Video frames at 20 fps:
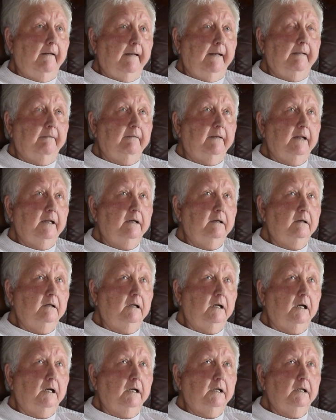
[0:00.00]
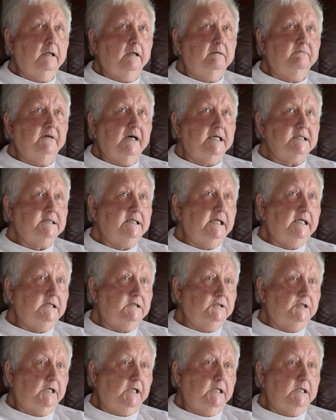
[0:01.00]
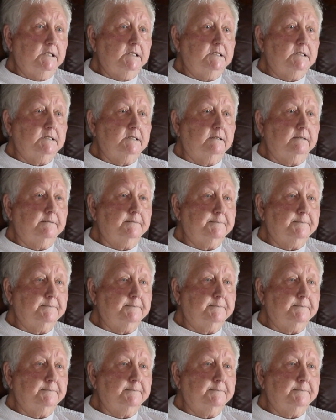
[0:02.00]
And then I vaccinated chickens.